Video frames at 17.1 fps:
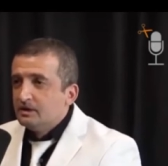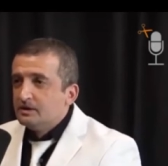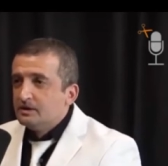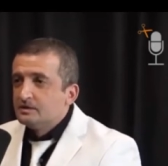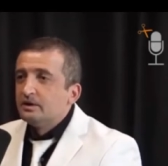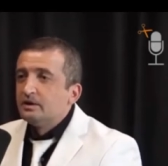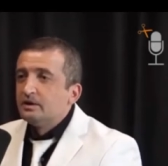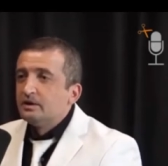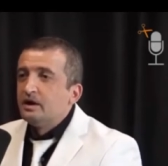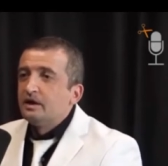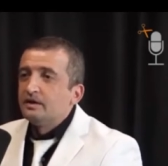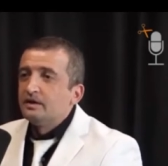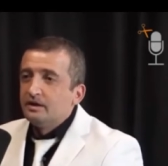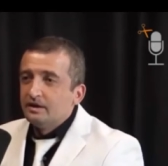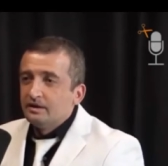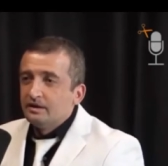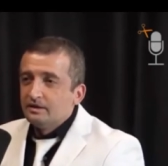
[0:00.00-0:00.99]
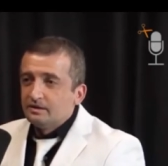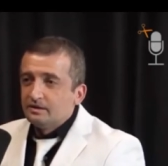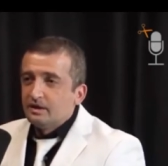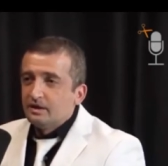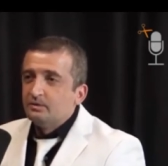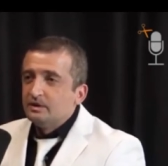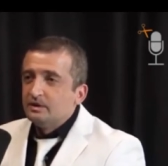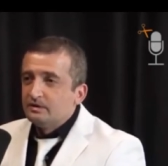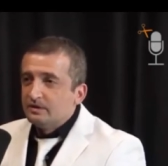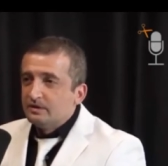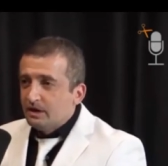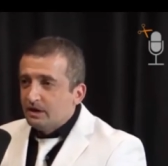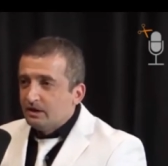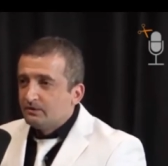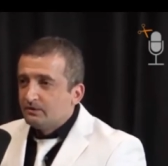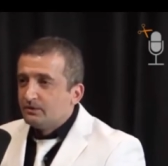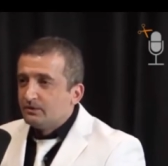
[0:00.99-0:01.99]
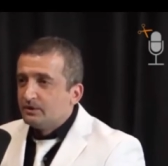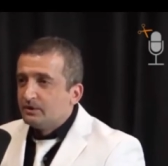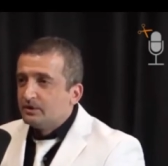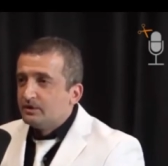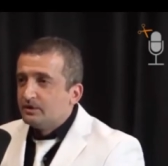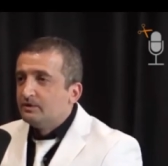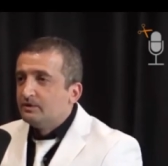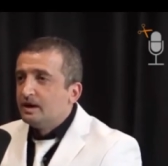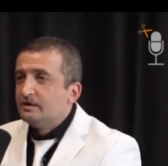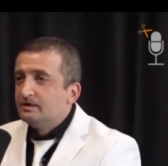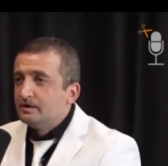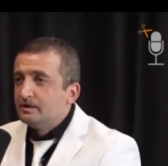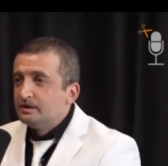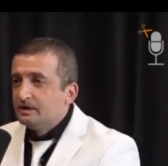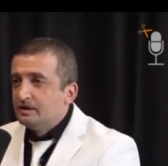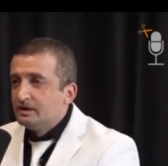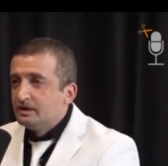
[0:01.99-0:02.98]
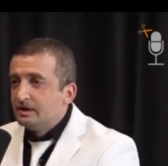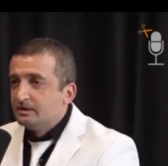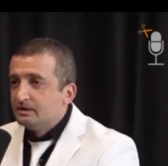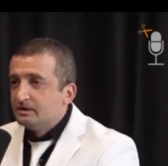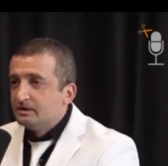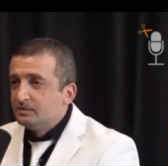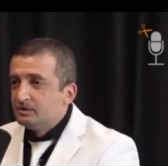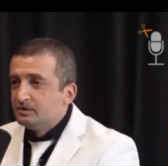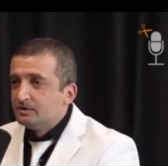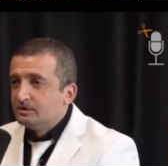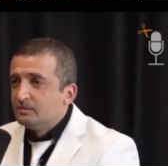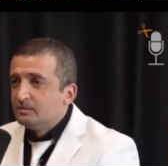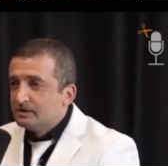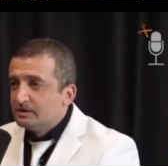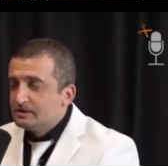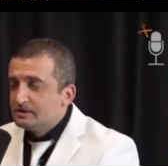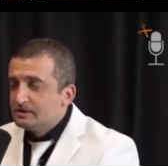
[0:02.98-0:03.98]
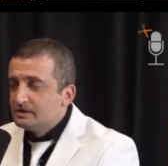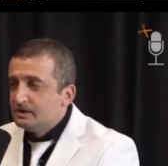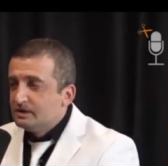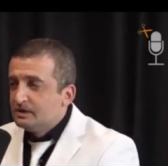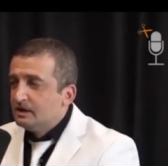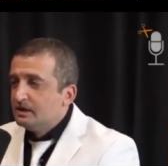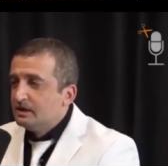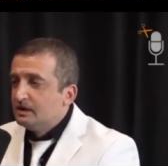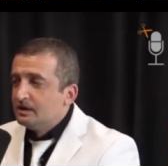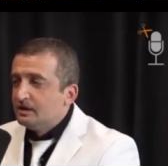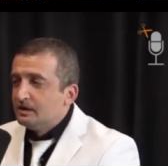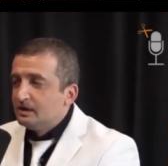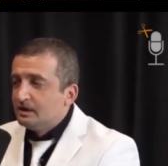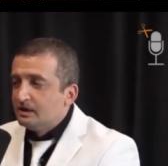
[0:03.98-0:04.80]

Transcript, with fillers: So, a lot of things that we take for granted in our liberal democracy, uh,